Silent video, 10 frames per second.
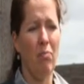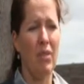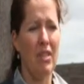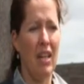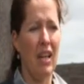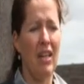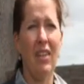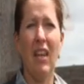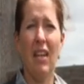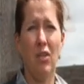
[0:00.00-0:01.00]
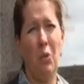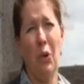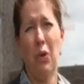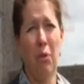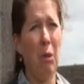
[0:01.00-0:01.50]
decided that it's
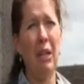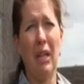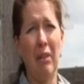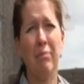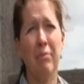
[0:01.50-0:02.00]
worth the money.